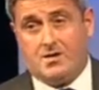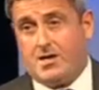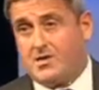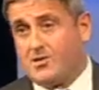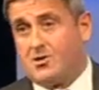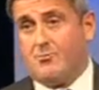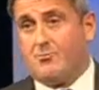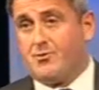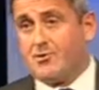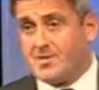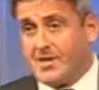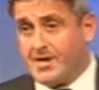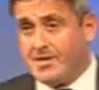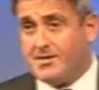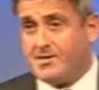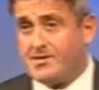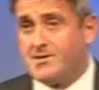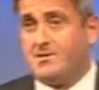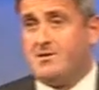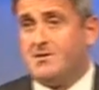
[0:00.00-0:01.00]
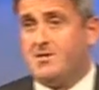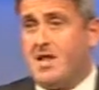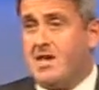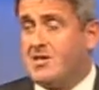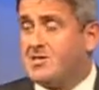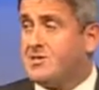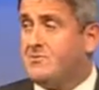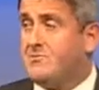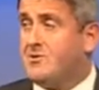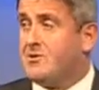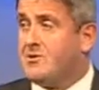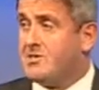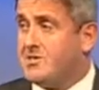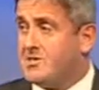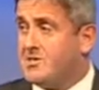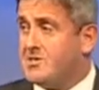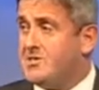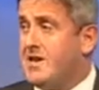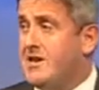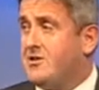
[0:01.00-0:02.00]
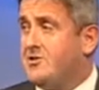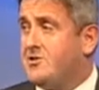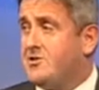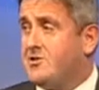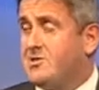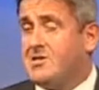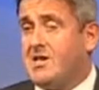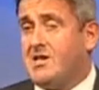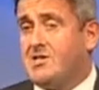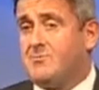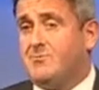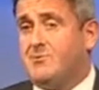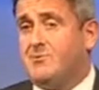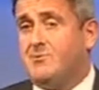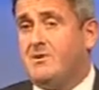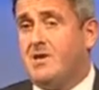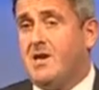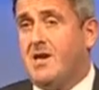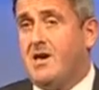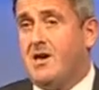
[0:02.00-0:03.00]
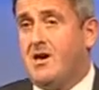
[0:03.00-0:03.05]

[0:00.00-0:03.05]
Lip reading: That's not precise, it's an estimate, it's intelligence assessment.